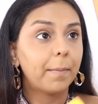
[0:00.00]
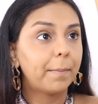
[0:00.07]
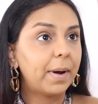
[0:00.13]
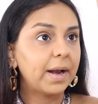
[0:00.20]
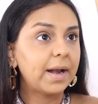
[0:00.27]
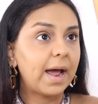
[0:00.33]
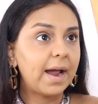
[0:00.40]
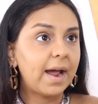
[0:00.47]

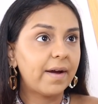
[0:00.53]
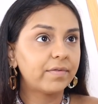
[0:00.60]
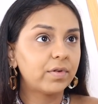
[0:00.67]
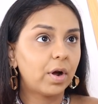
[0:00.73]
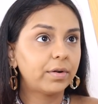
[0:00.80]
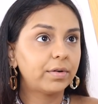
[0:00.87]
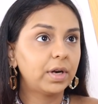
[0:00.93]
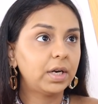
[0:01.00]
but I have
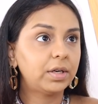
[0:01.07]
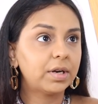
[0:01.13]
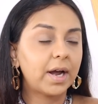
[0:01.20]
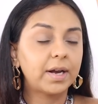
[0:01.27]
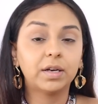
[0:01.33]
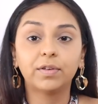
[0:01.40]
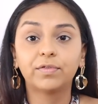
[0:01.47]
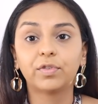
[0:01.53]
not really
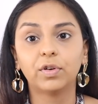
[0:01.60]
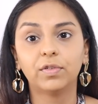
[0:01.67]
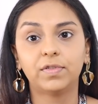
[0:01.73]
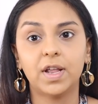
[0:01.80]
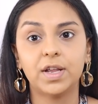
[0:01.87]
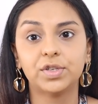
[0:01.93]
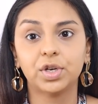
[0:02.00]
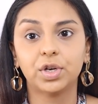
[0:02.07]
tried it
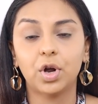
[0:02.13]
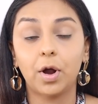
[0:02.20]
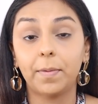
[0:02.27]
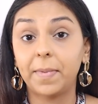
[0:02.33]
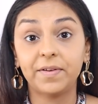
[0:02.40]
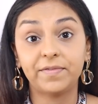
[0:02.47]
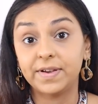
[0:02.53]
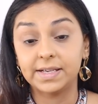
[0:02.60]
full-fledged
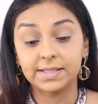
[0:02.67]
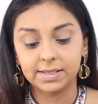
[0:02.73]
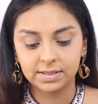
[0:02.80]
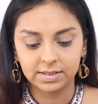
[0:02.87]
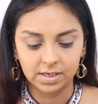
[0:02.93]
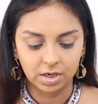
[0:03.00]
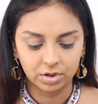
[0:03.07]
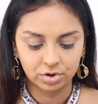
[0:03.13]
on my face
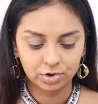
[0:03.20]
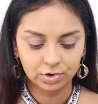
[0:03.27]
as such.